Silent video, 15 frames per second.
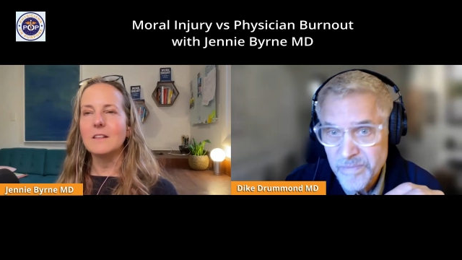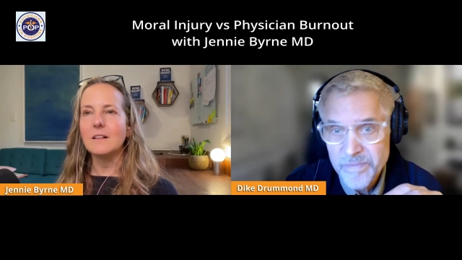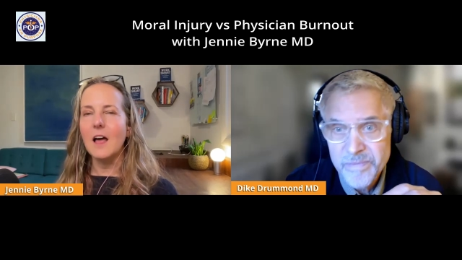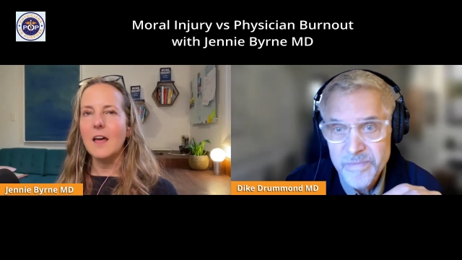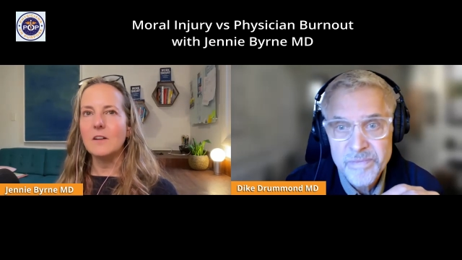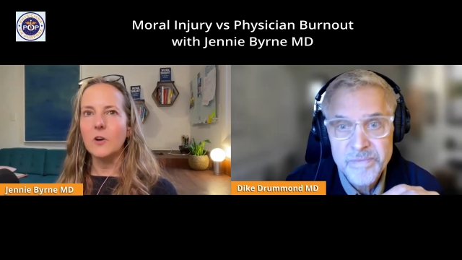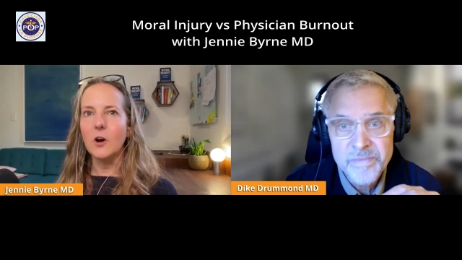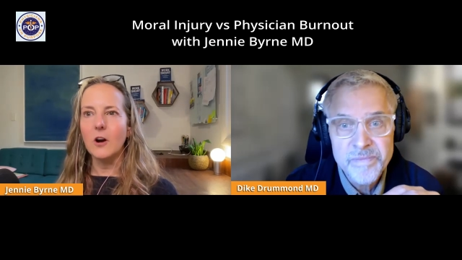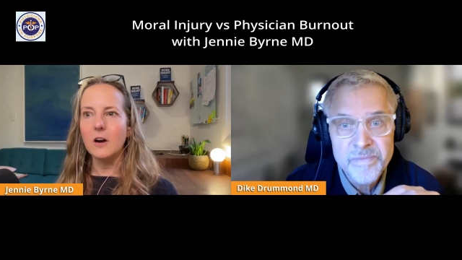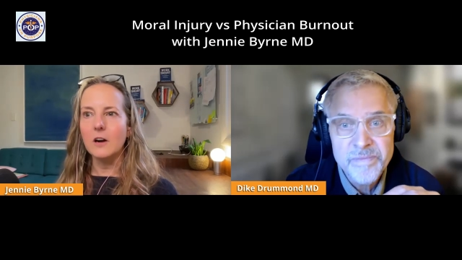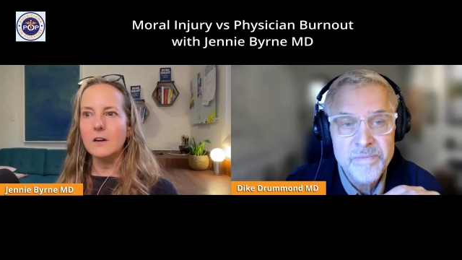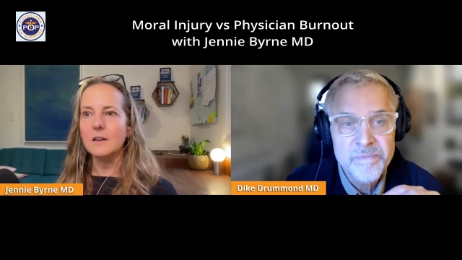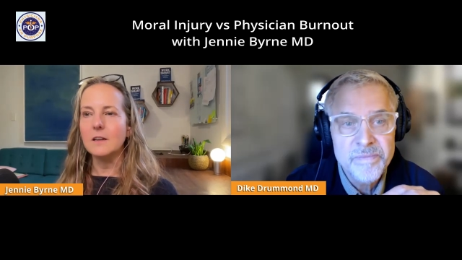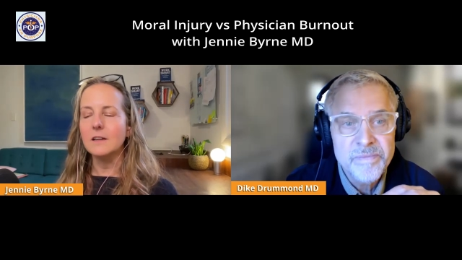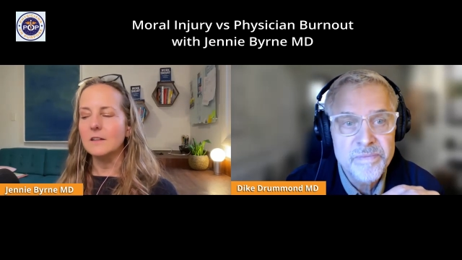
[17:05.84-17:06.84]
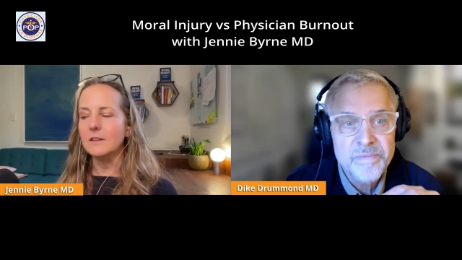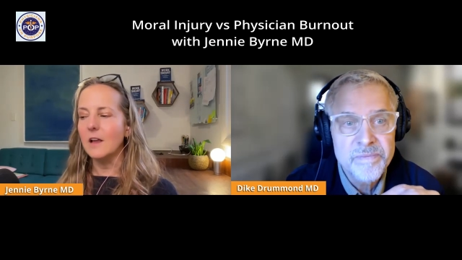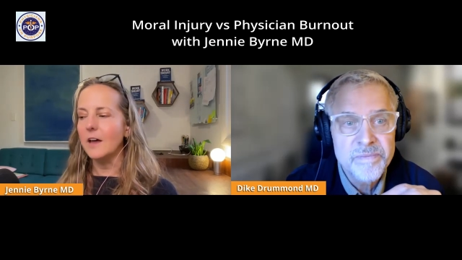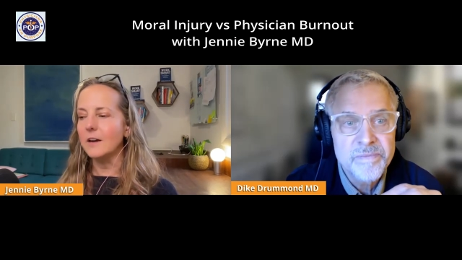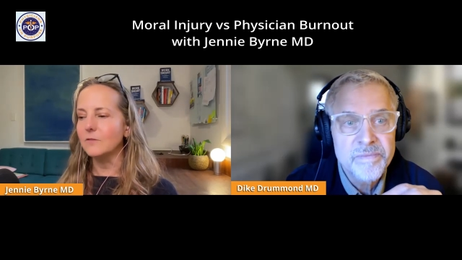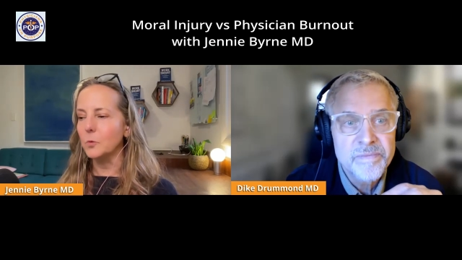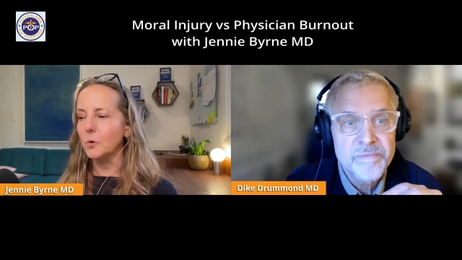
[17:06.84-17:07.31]
Speaker 1: It's a lot of art and a
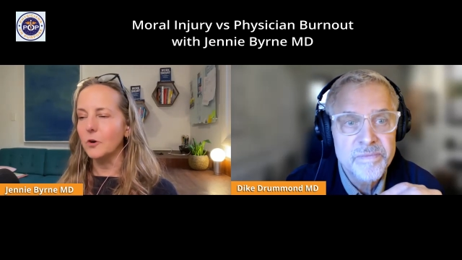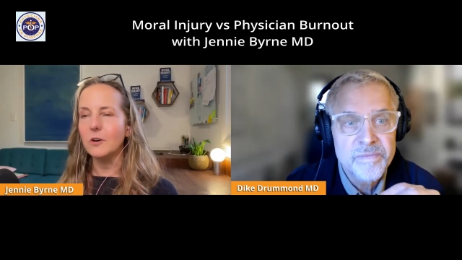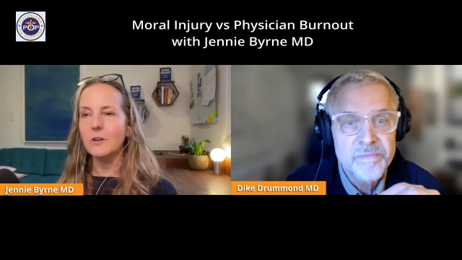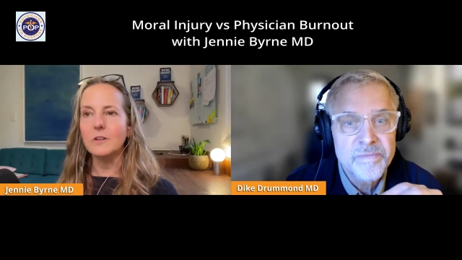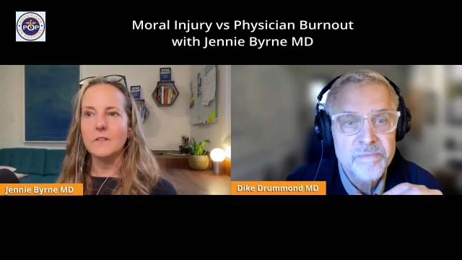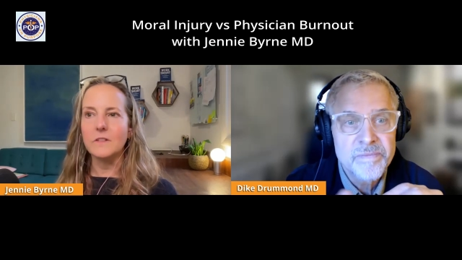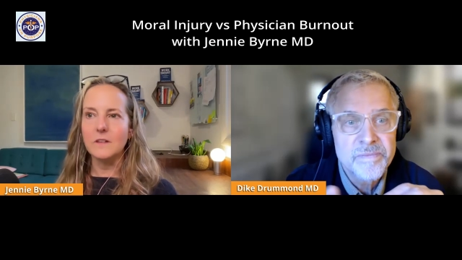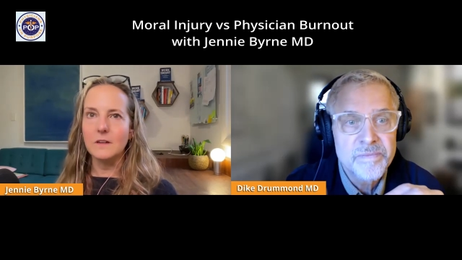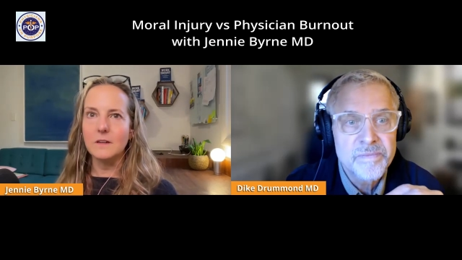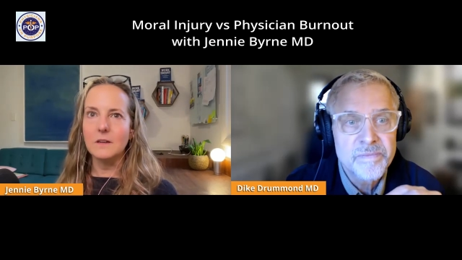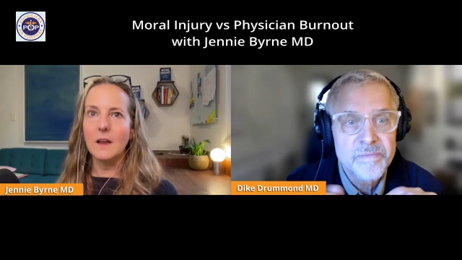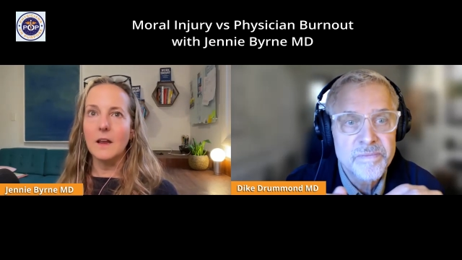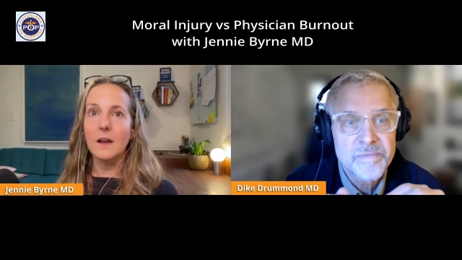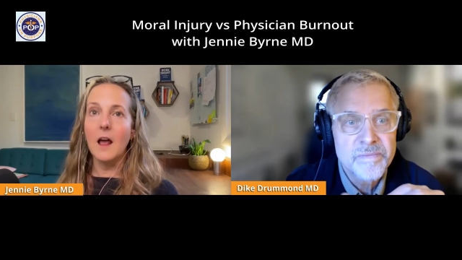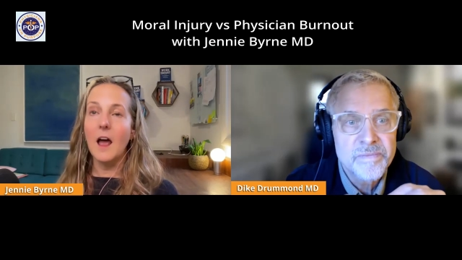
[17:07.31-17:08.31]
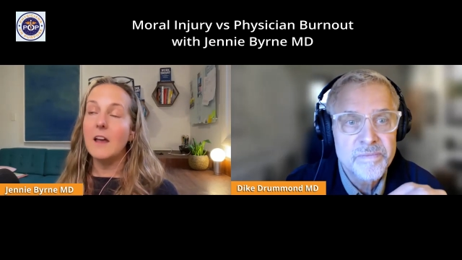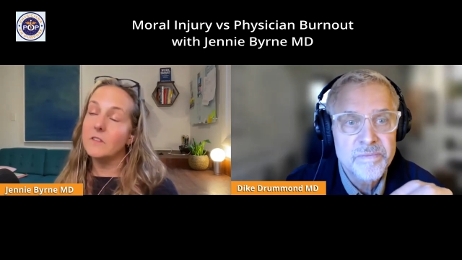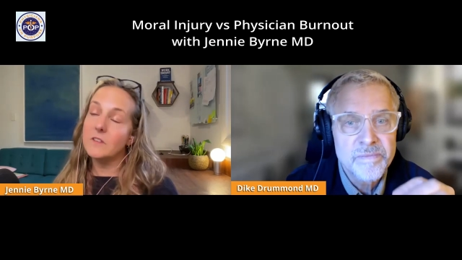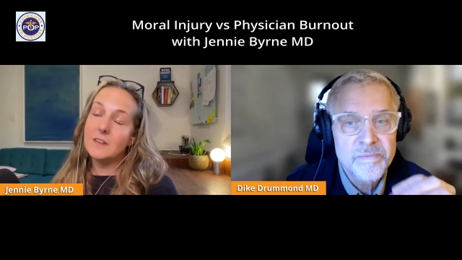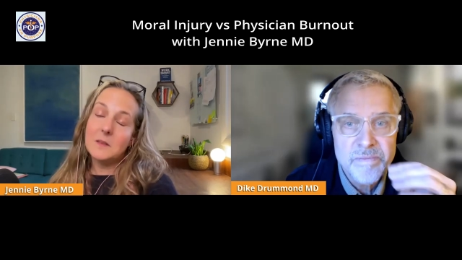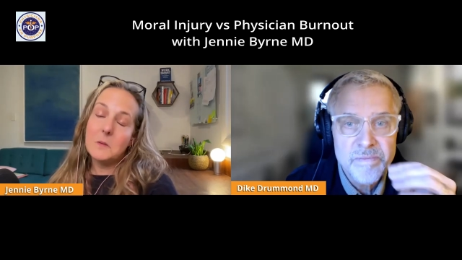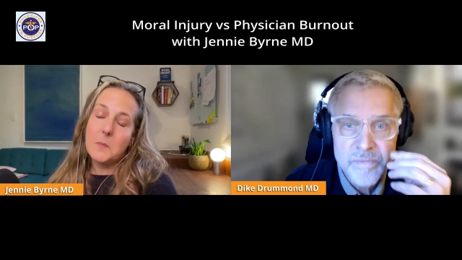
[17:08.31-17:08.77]
lot of words. And and I've
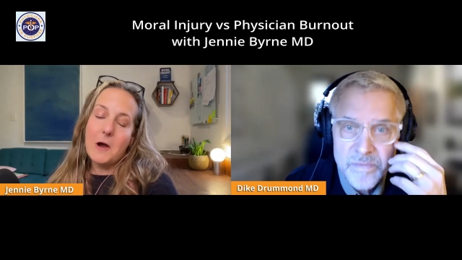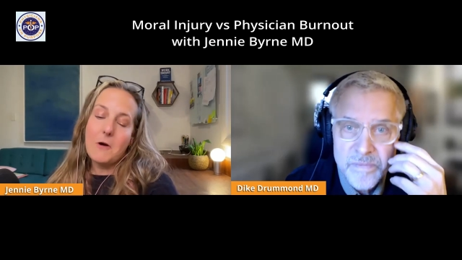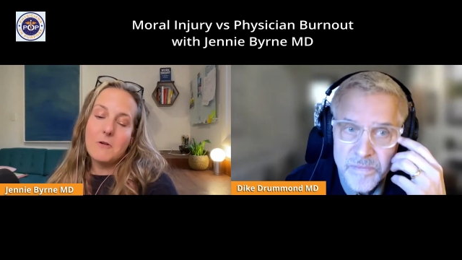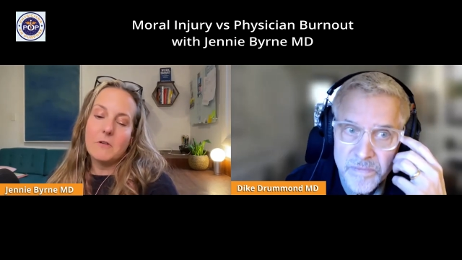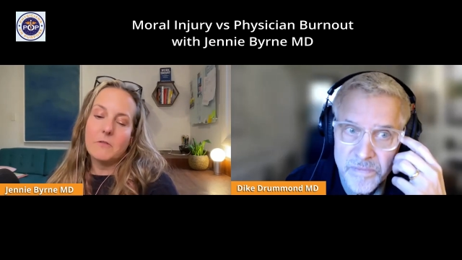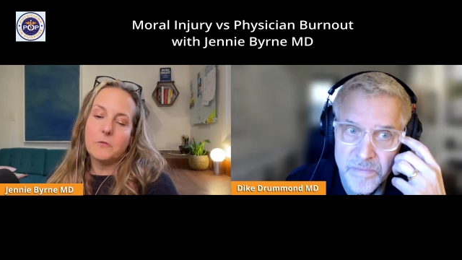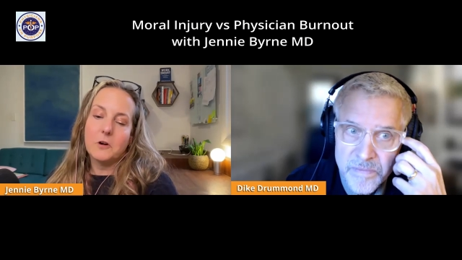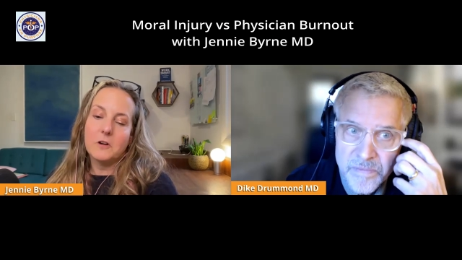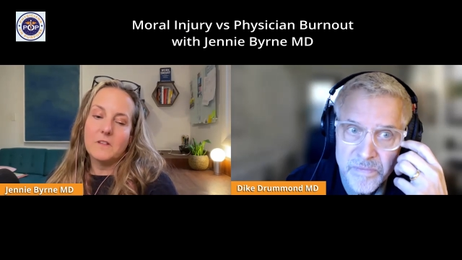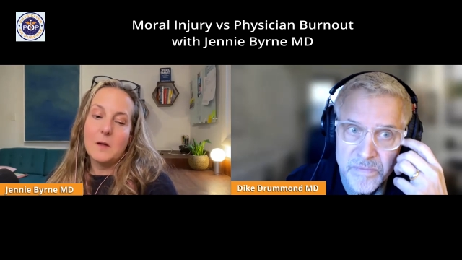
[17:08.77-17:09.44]
seen the power of words.